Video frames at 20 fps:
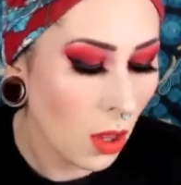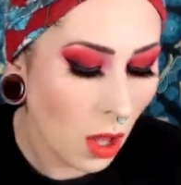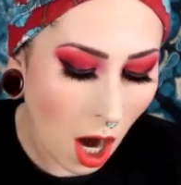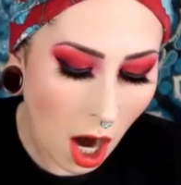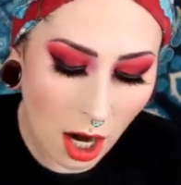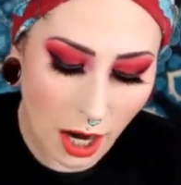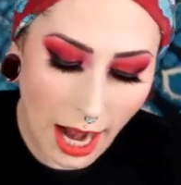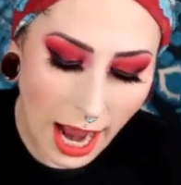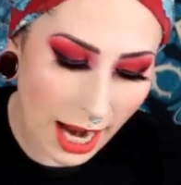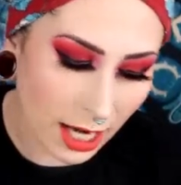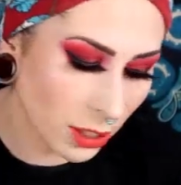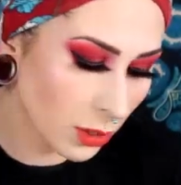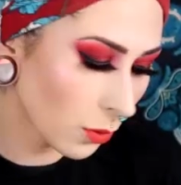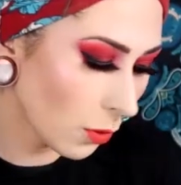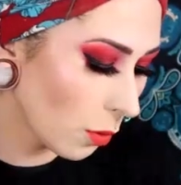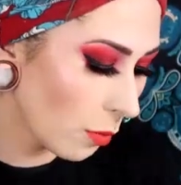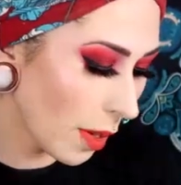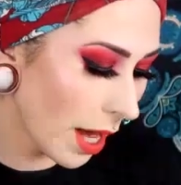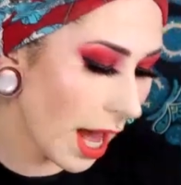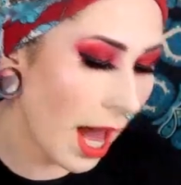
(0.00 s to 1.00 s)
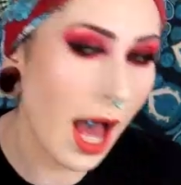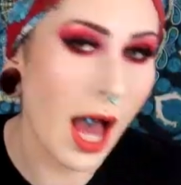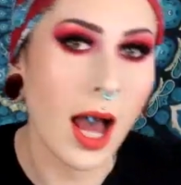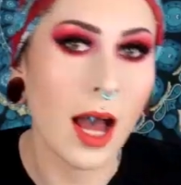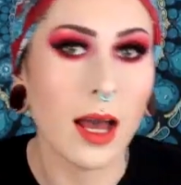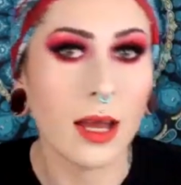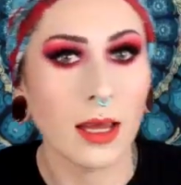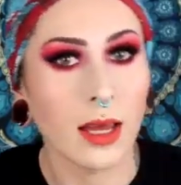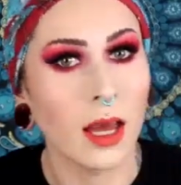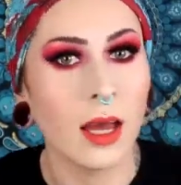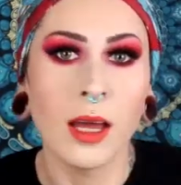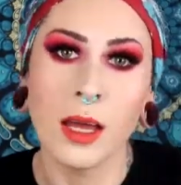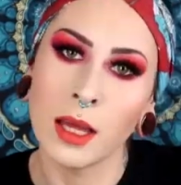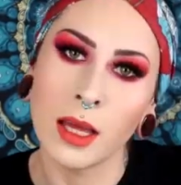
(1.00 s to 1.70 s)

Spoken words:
our actual bag.